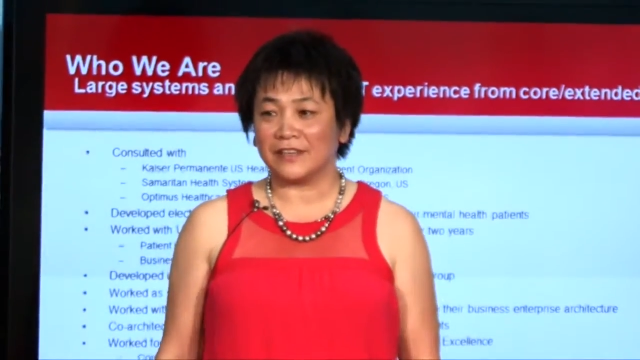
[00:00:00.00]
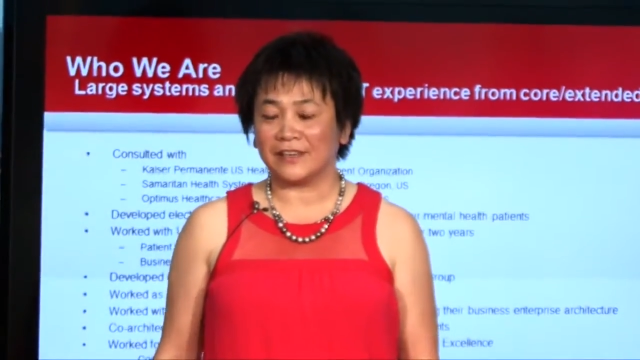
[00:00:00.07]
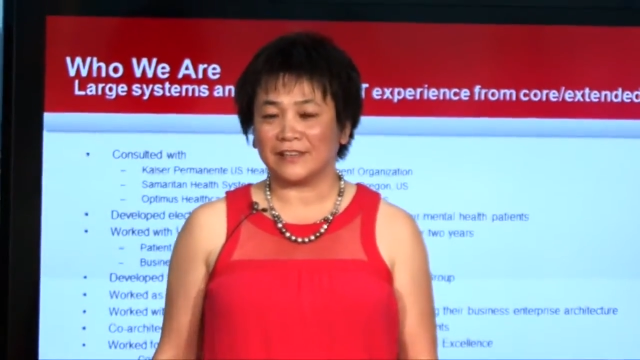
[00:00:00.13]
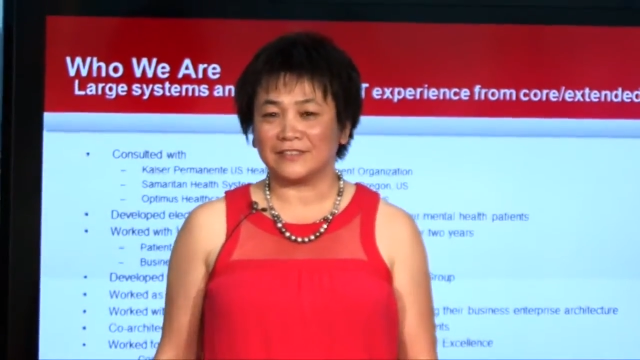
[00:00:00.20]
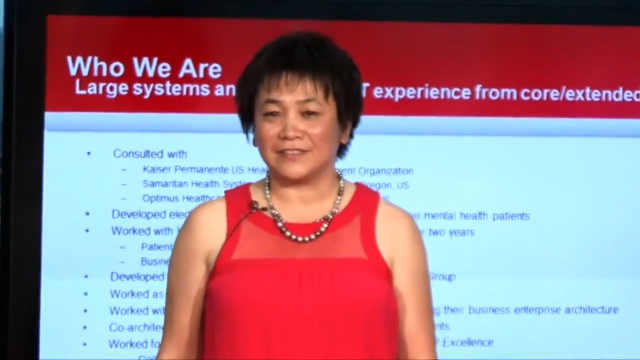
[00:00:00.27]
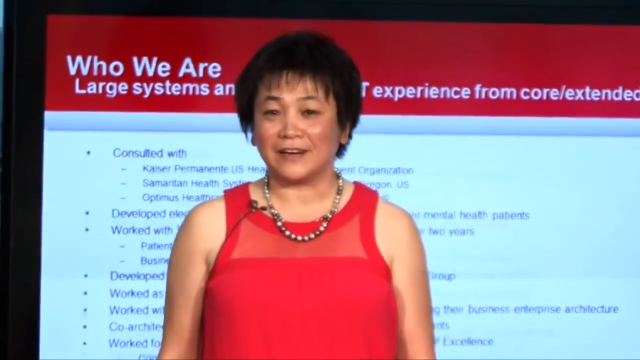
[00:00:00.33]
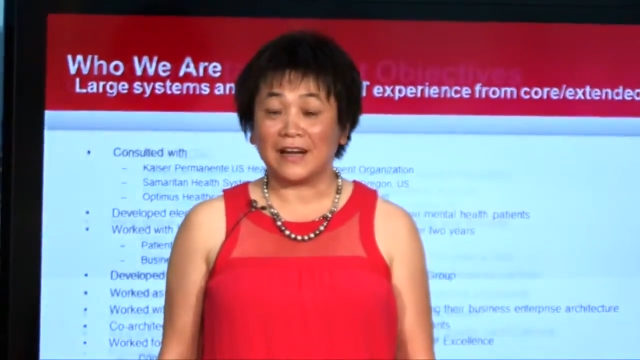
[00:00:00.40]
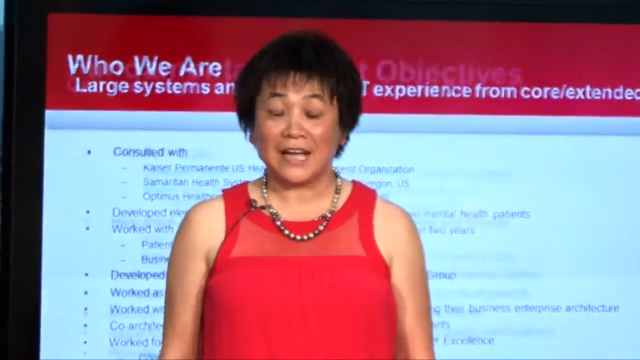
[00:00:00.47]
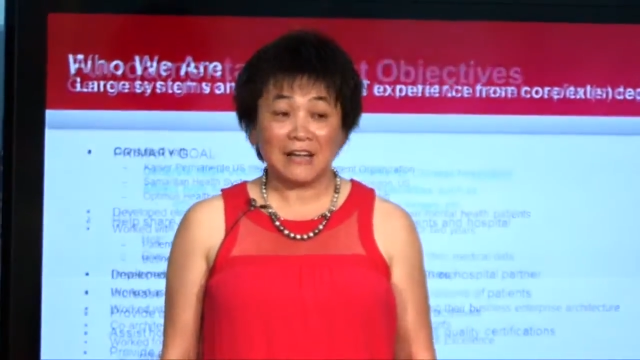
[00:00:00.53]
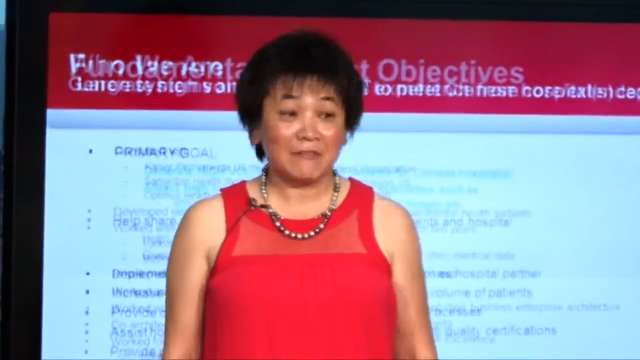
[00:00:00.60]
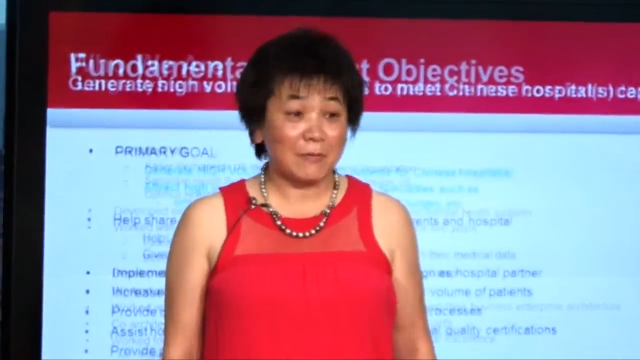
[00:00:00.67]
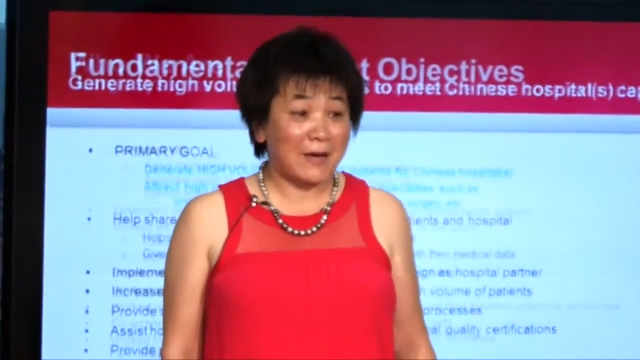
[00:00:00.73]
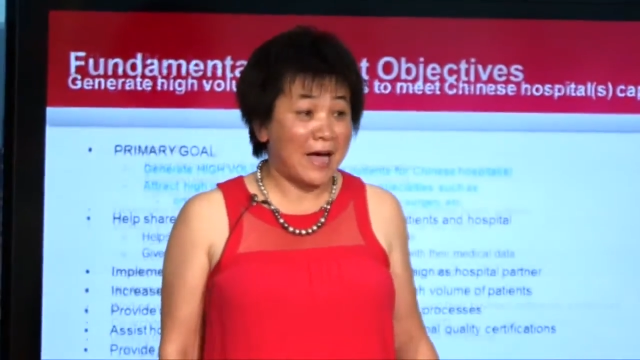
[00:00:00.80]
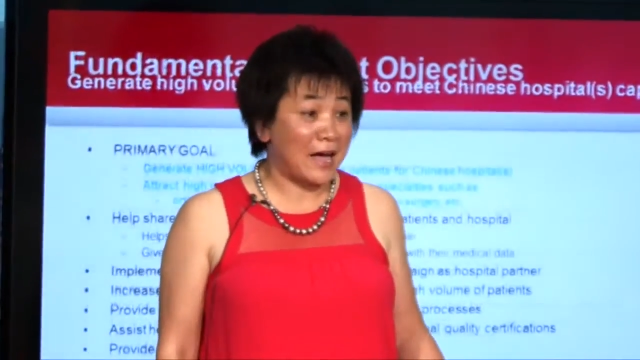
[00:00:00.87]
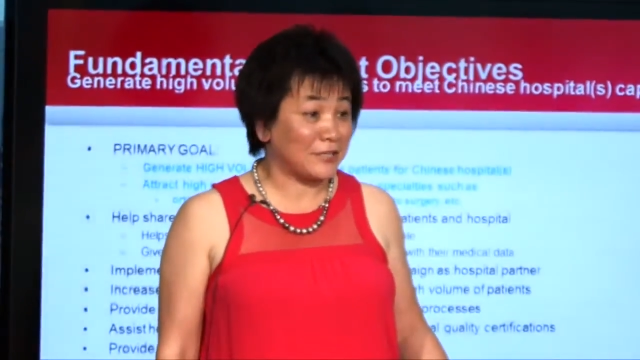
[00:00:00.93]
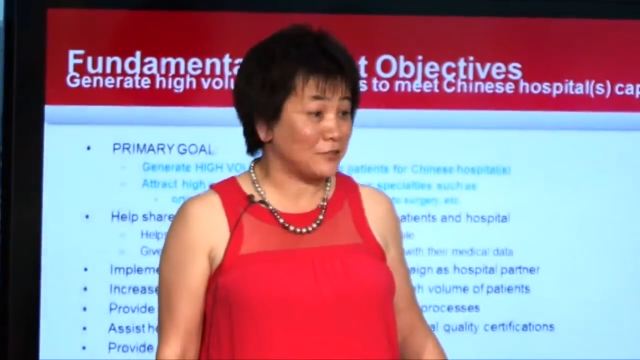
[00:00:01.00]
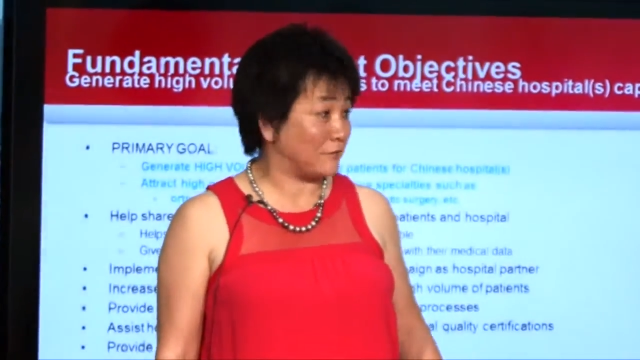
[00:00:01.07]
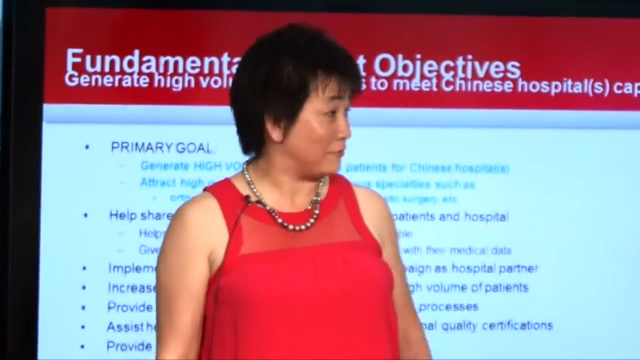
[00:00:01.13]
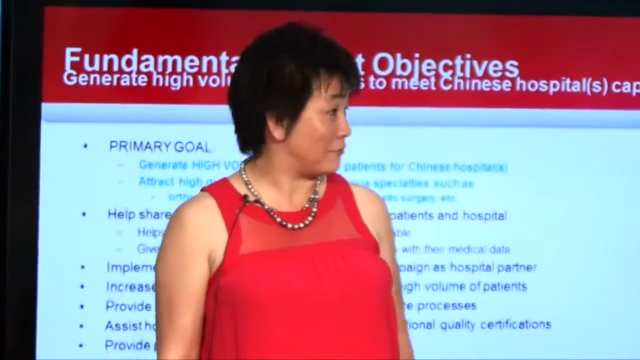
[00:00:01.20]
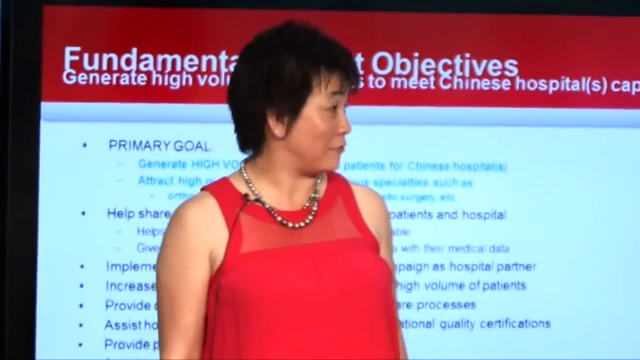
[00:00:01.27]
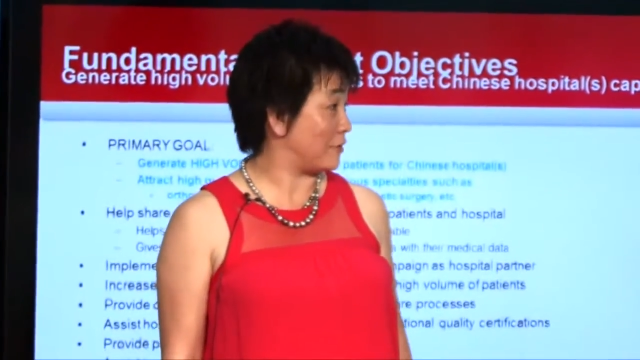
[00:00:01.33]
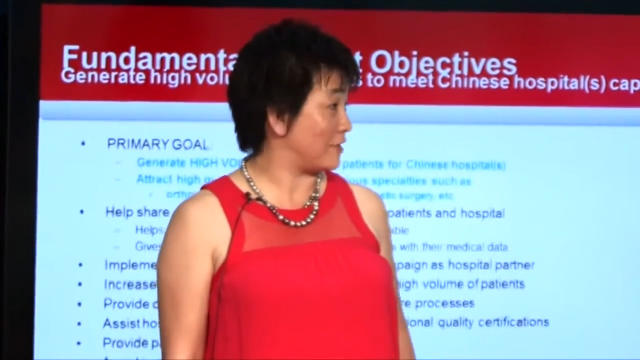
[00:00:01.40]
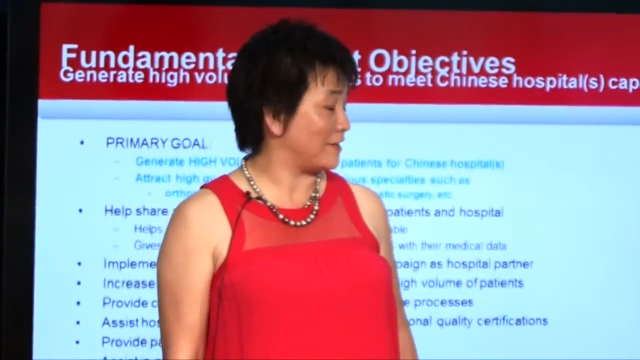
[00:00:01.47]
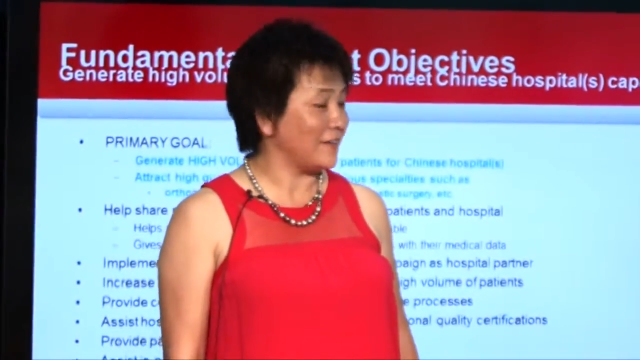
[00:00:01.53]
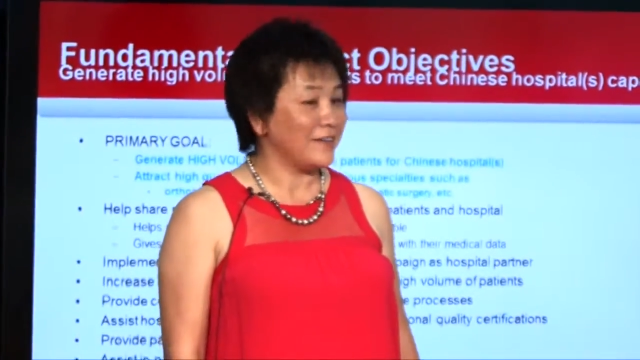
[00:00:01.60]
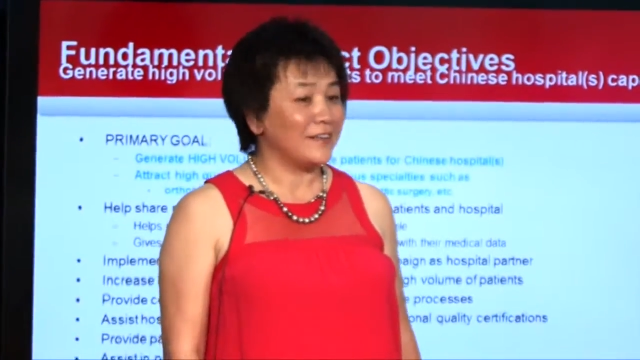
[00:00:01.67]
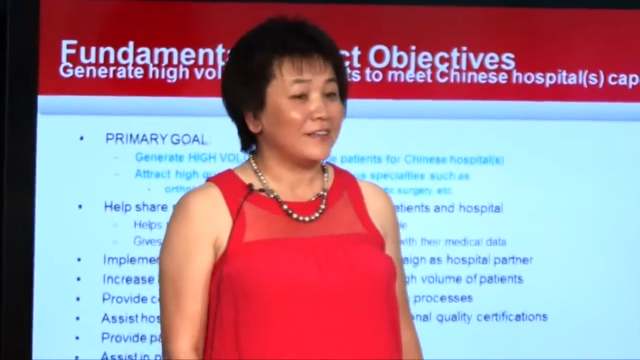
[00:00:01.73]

And I have a passion for